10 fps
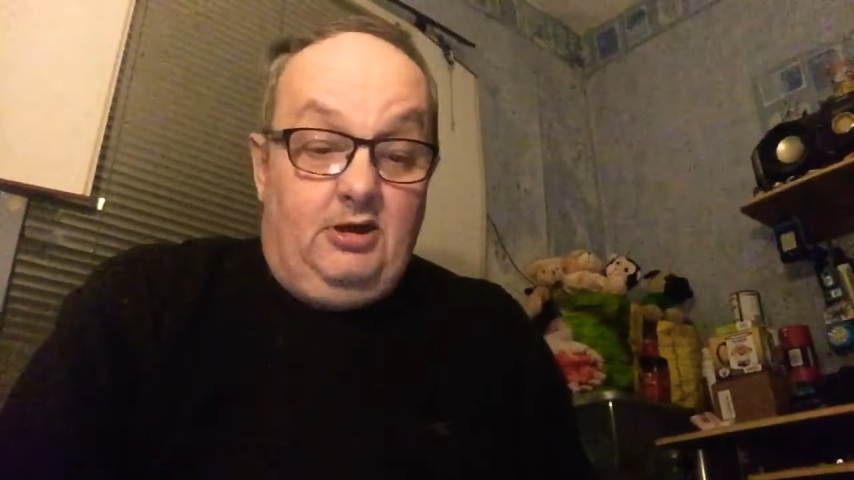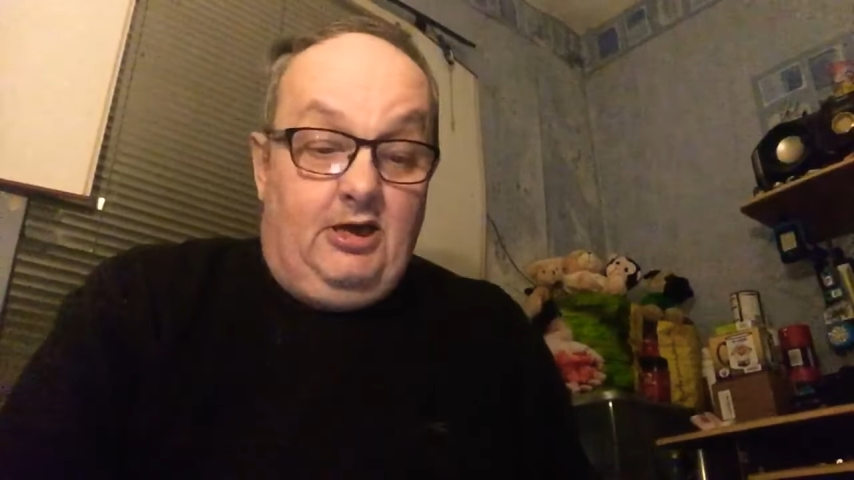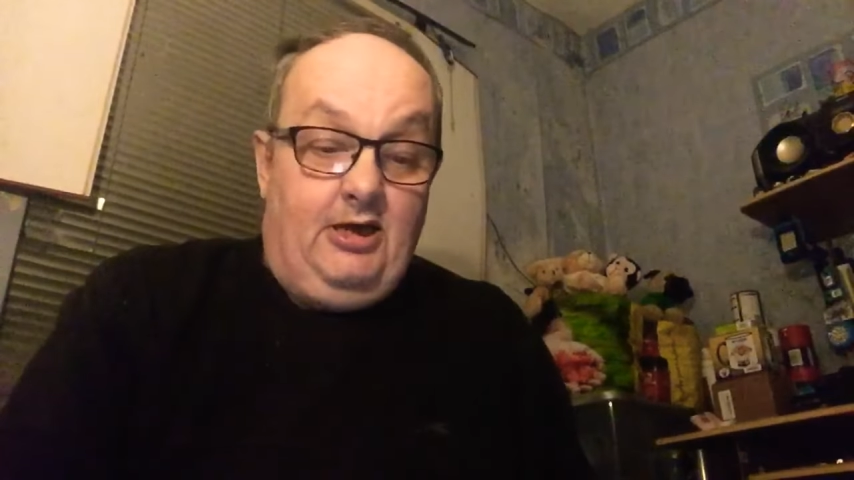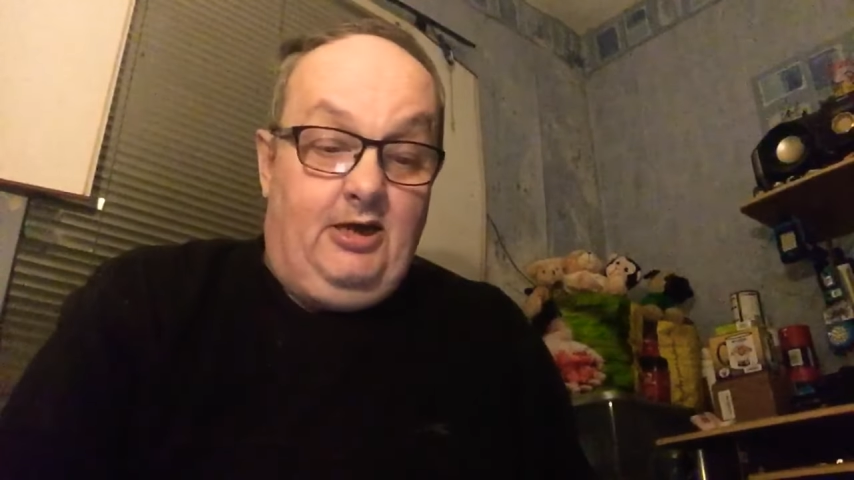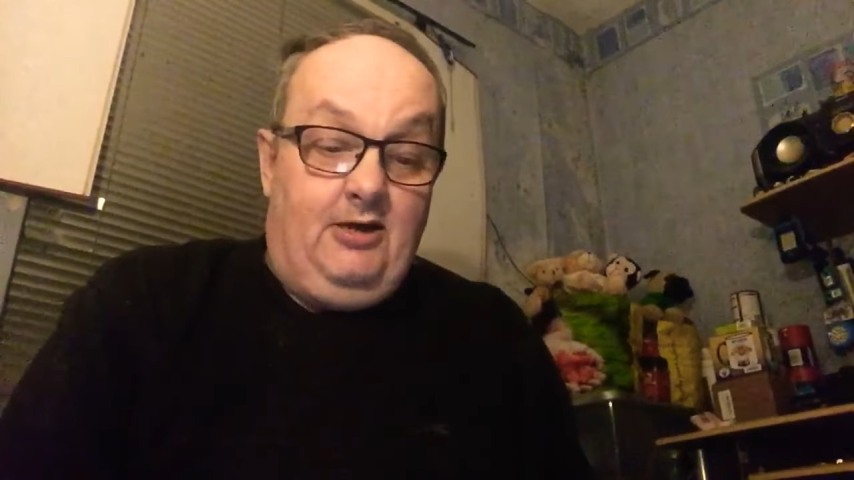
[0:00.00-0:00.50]

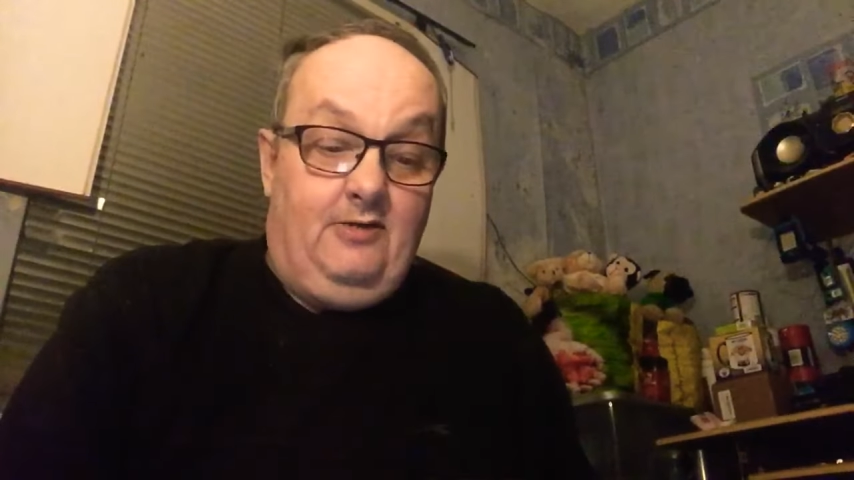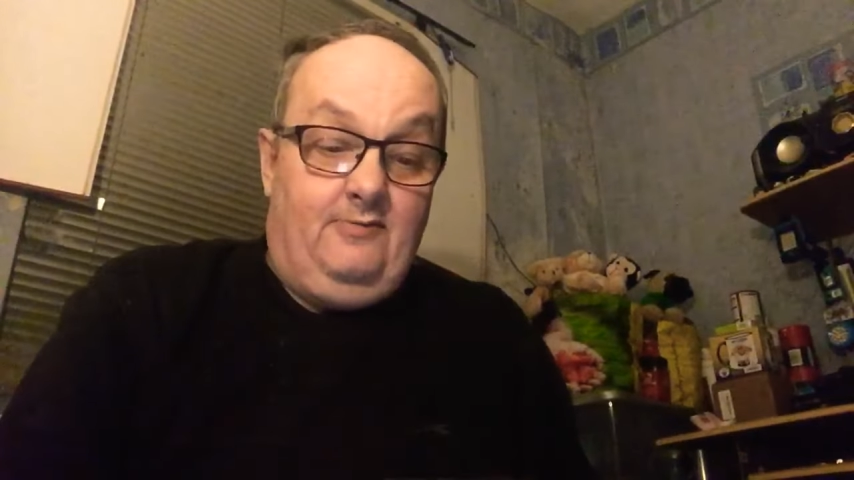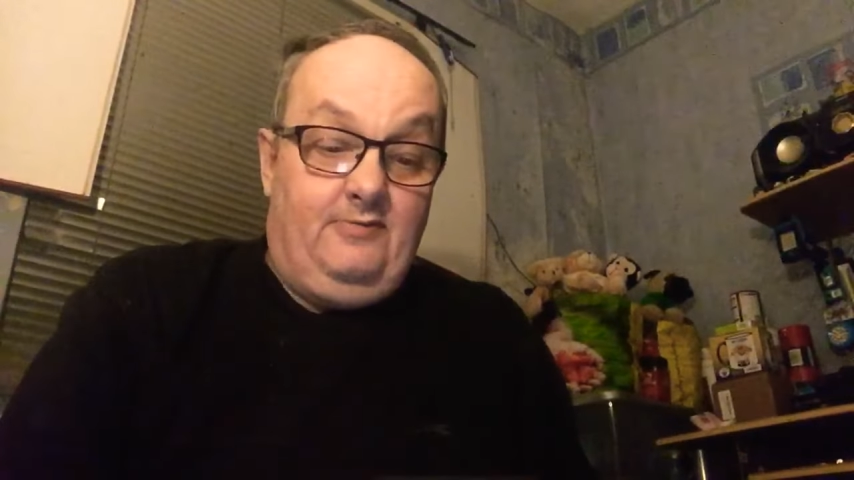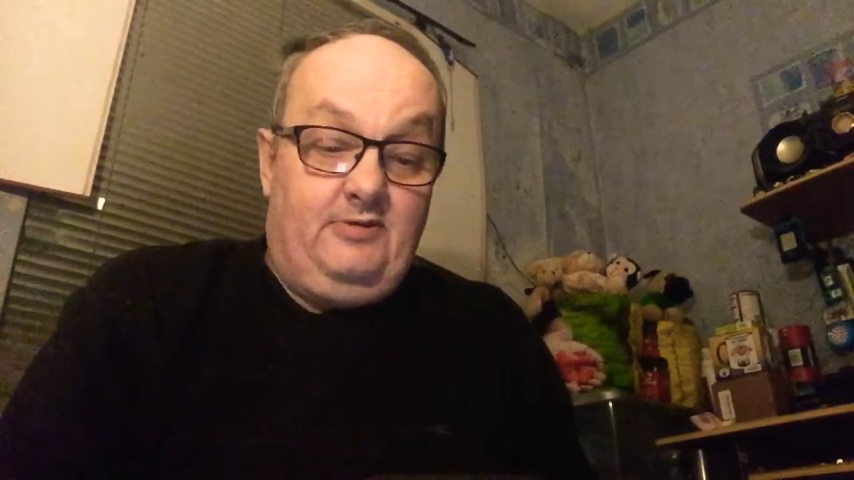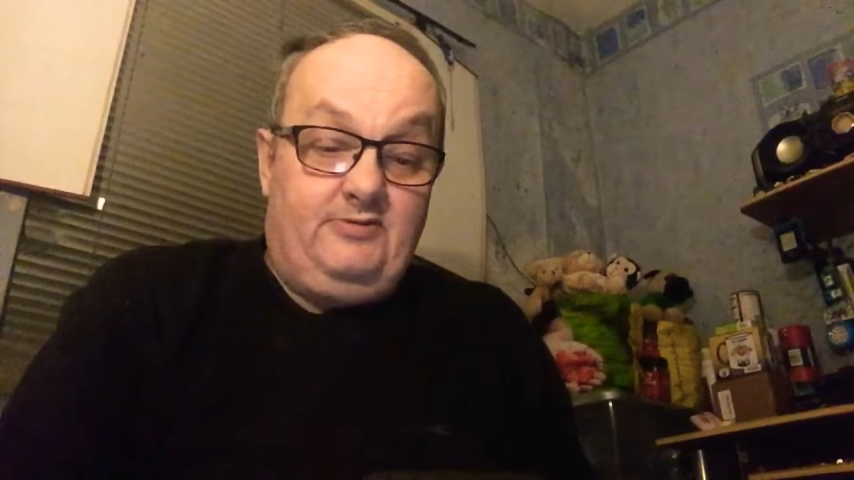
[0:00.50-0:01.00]

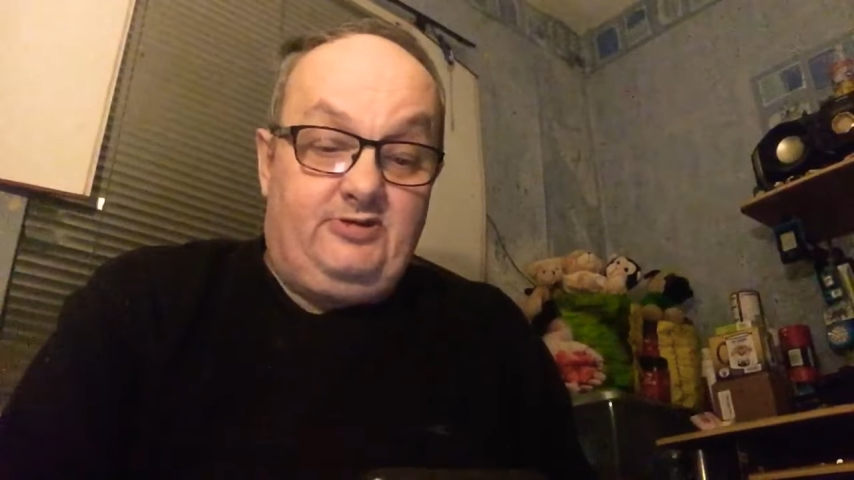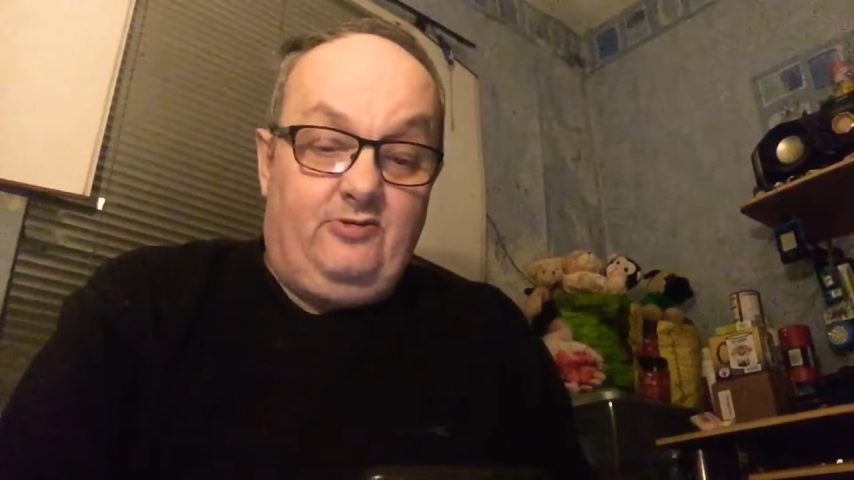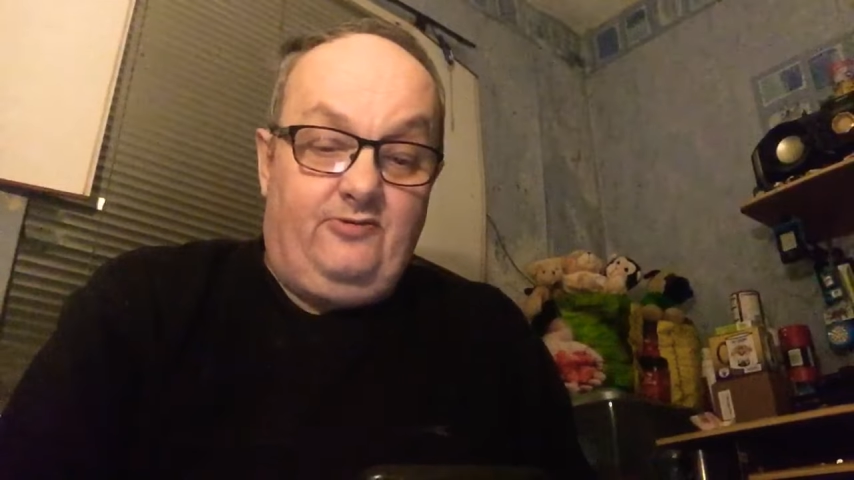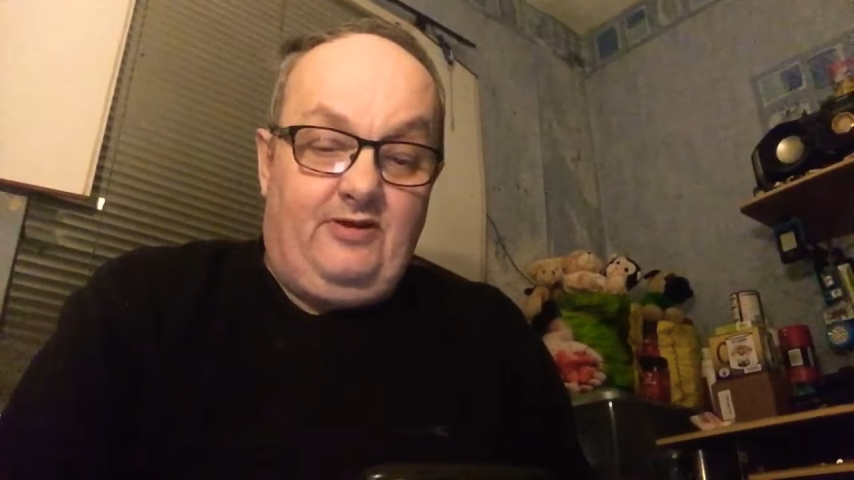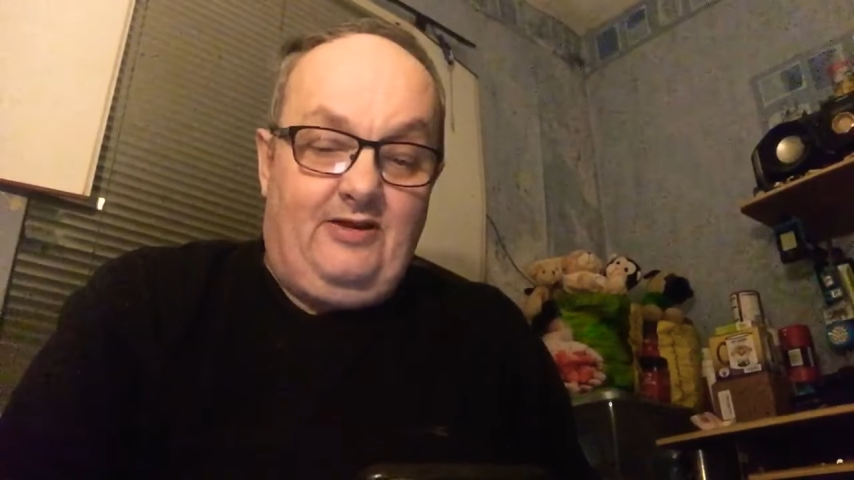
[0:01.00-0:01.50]
and
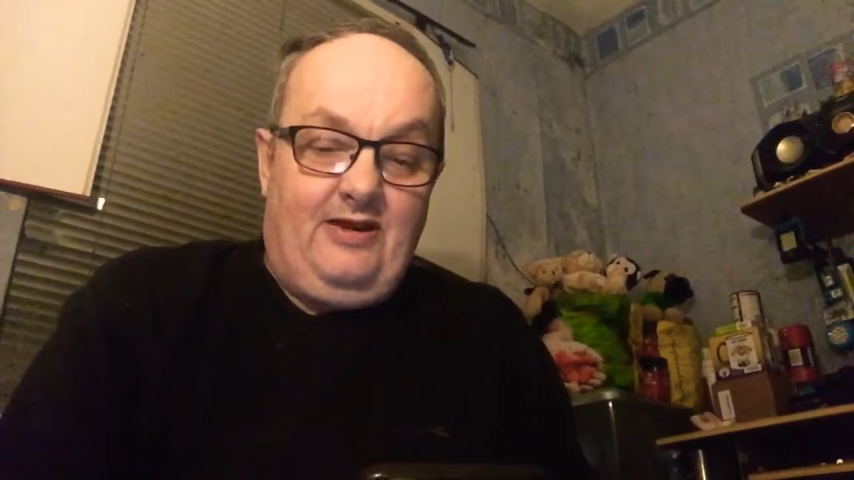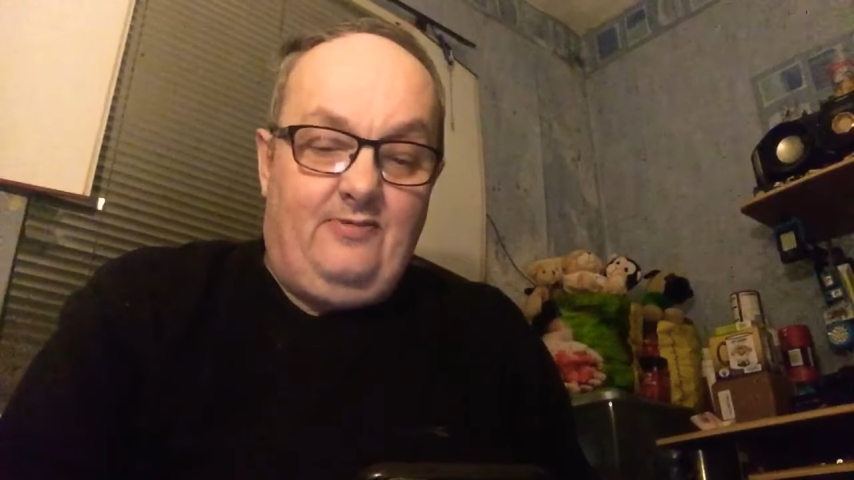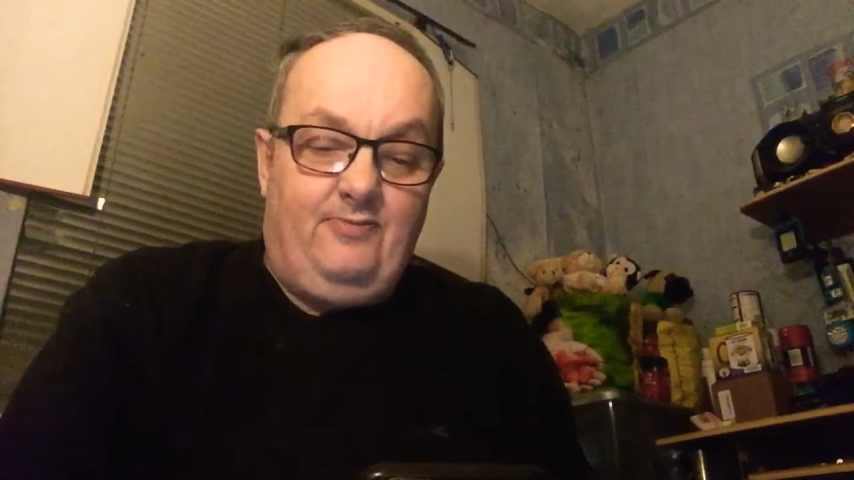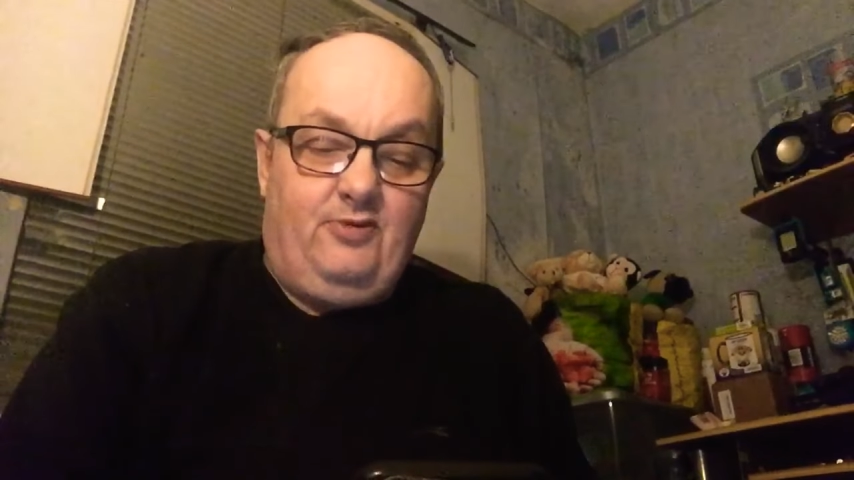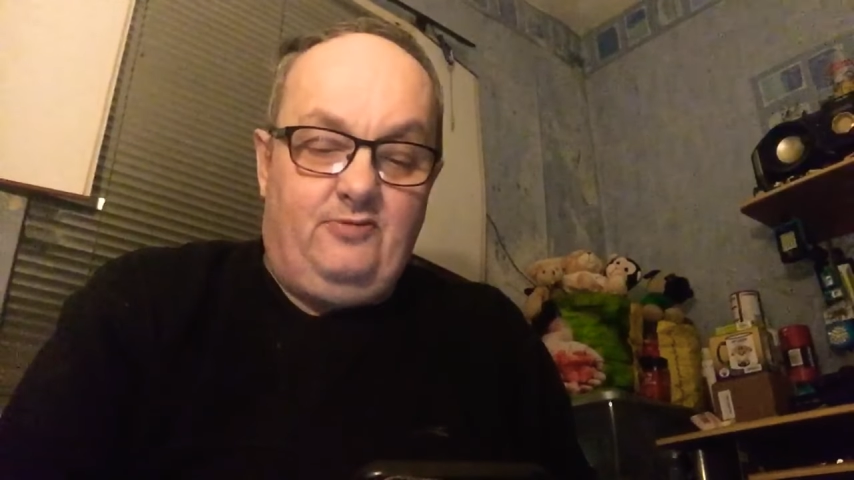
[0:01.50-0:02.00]
stuff like
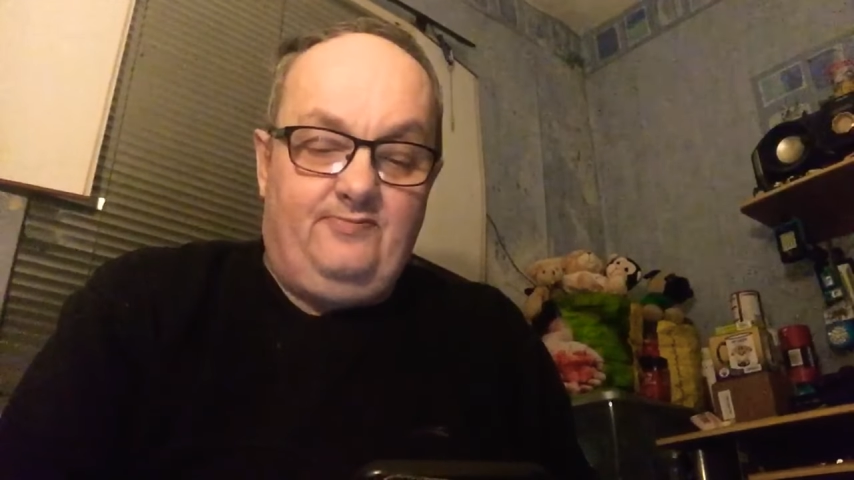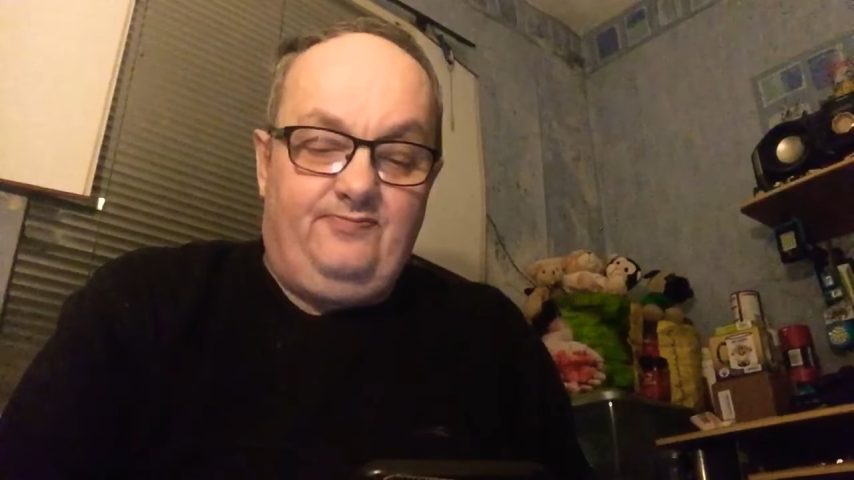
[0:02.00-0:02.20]
that. But